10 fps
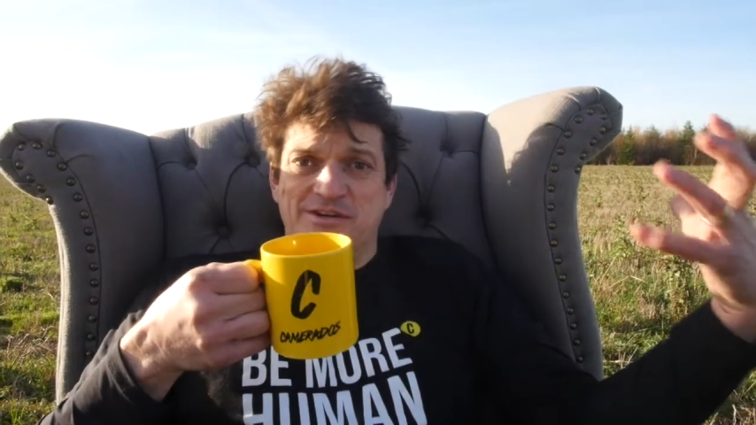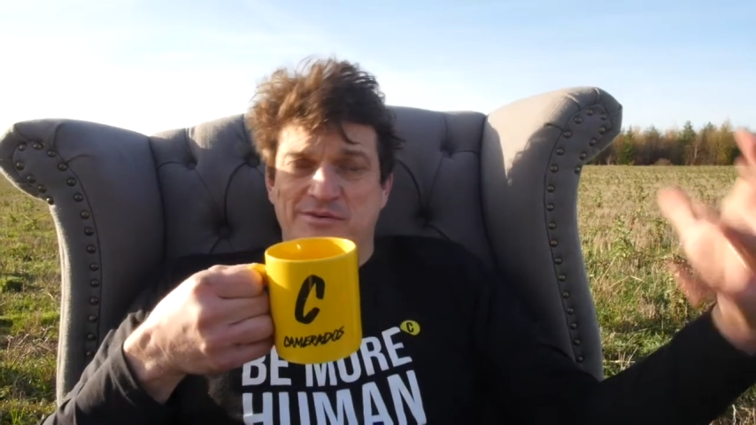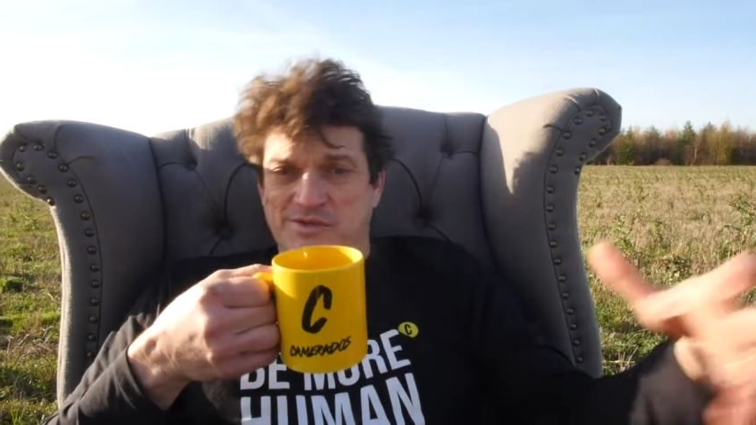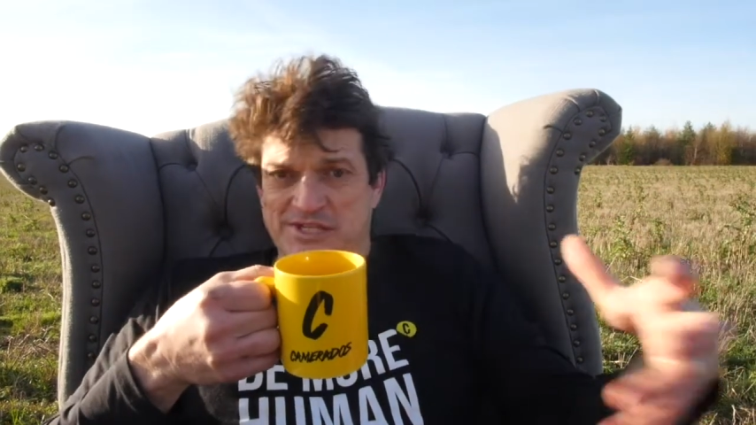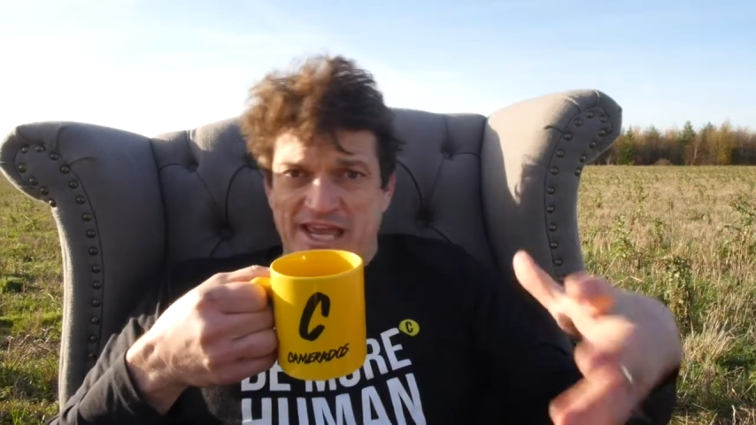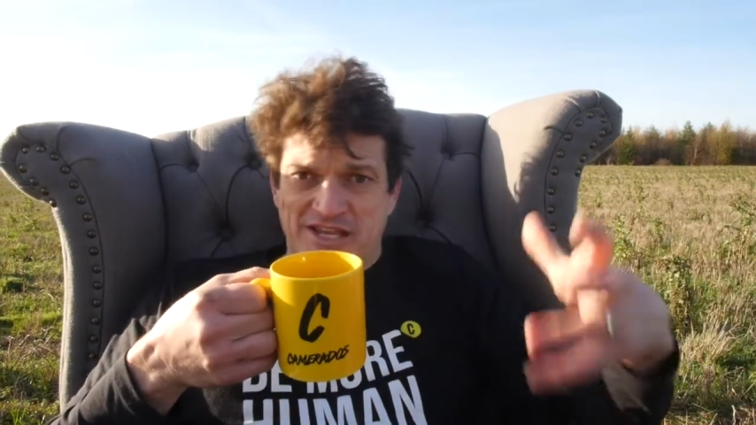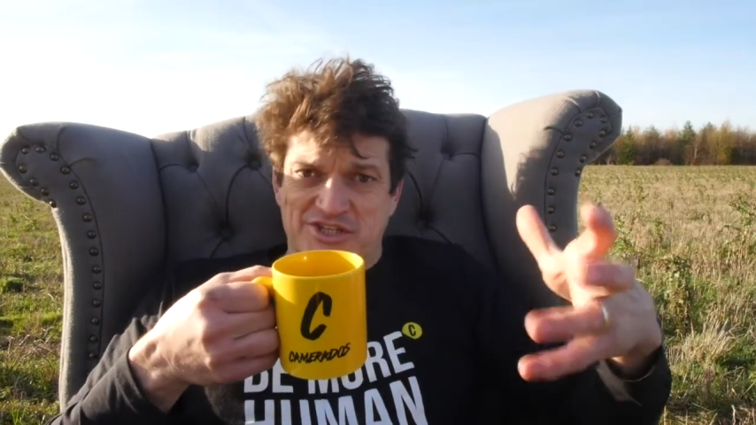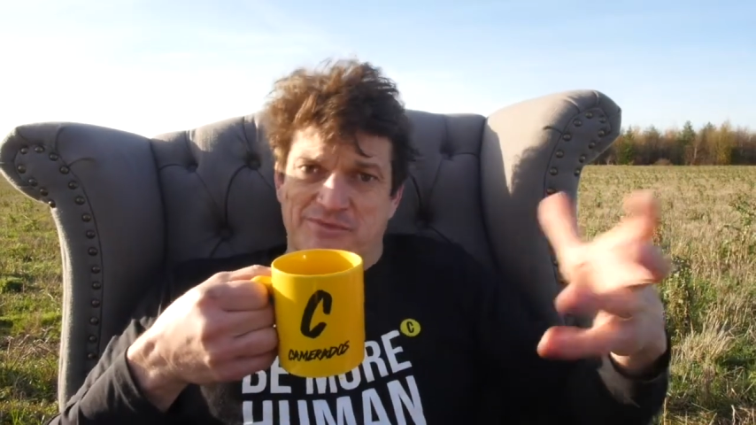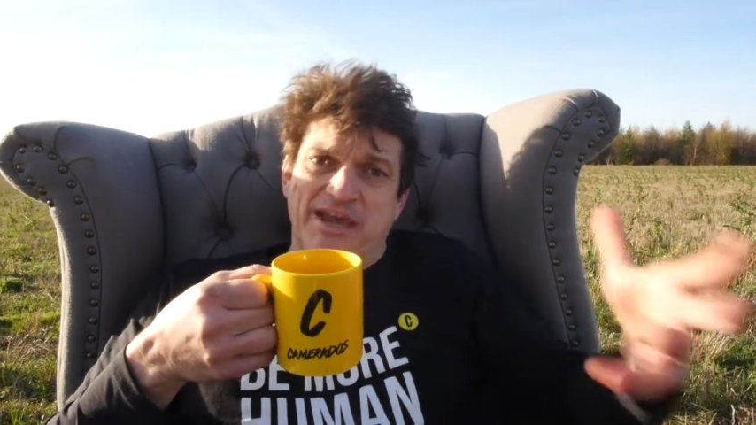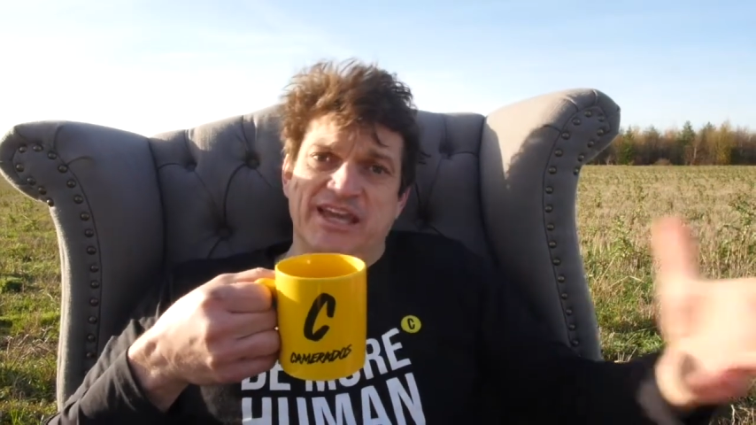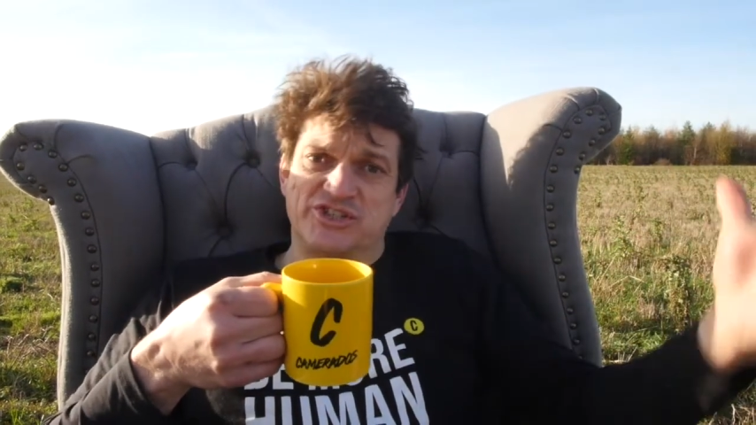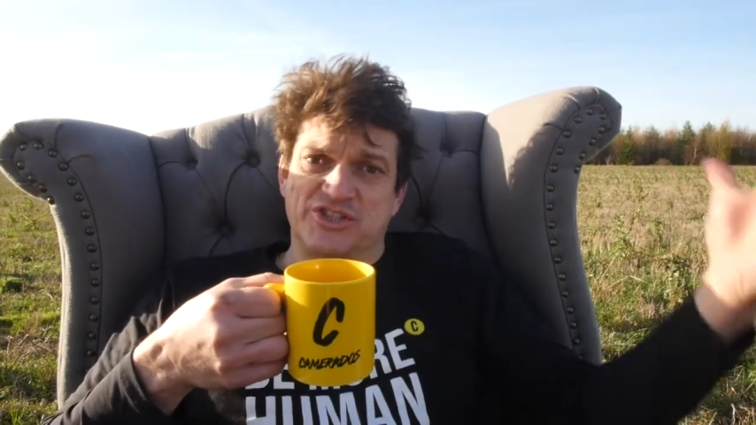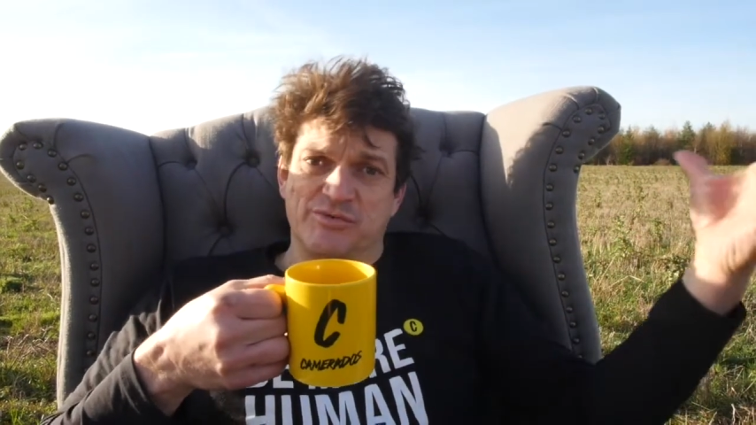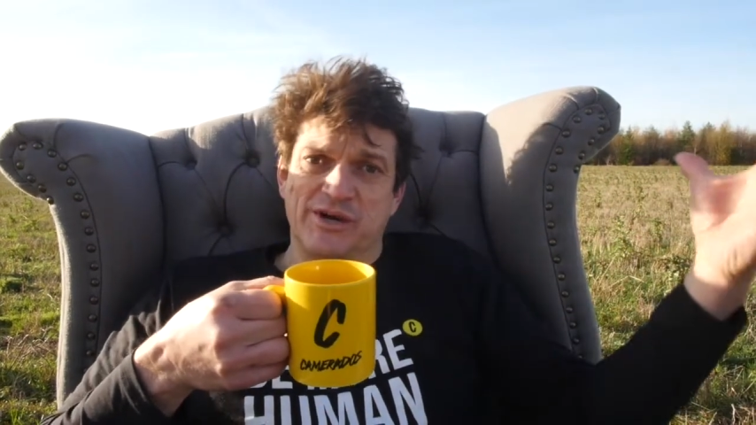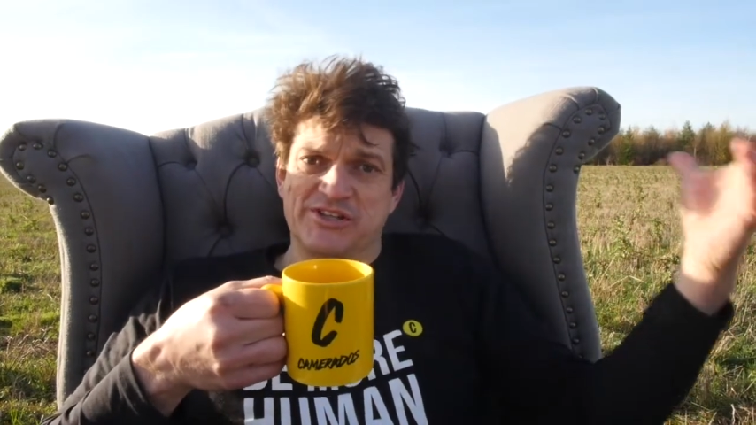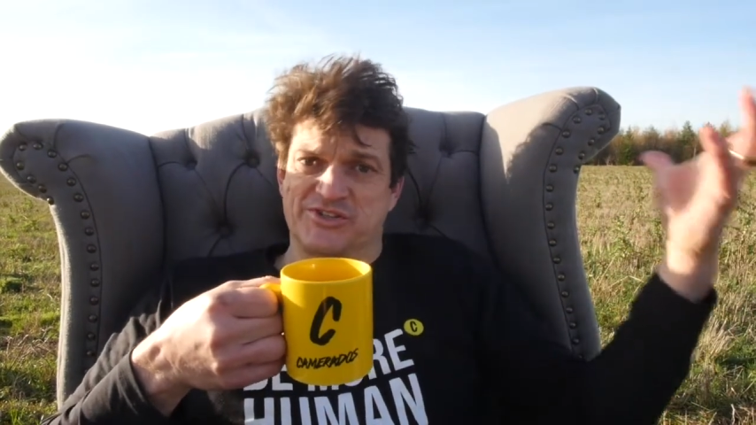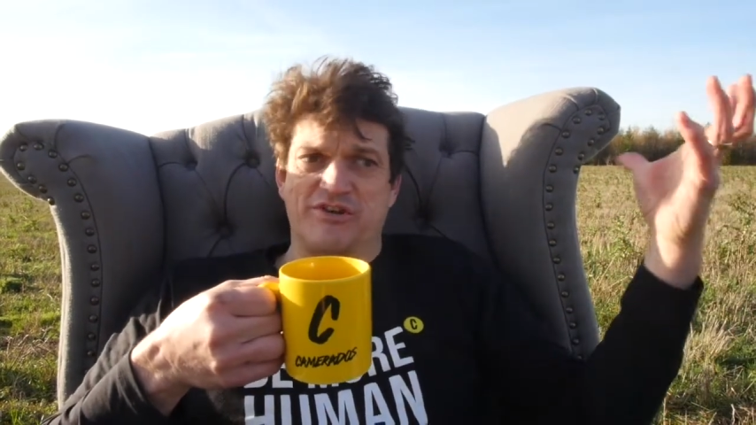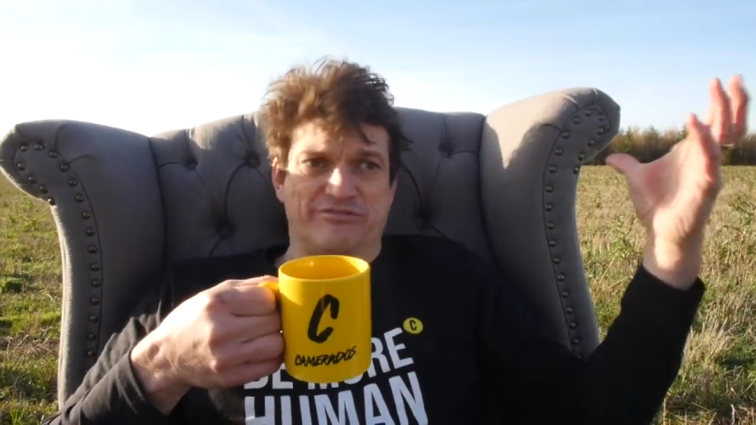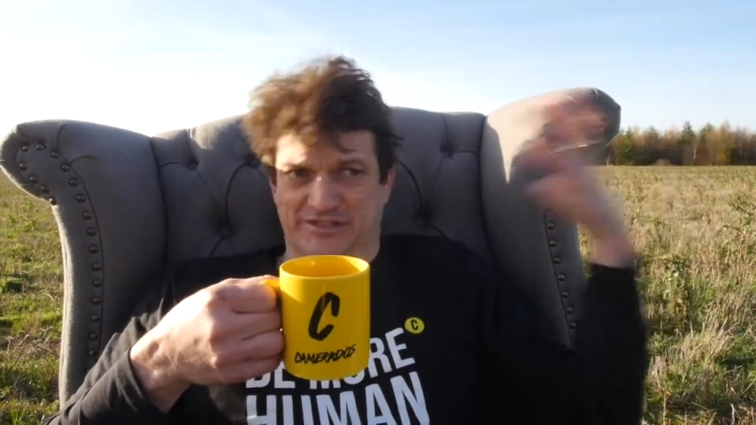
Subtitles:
It was like some H.G. Wells novel.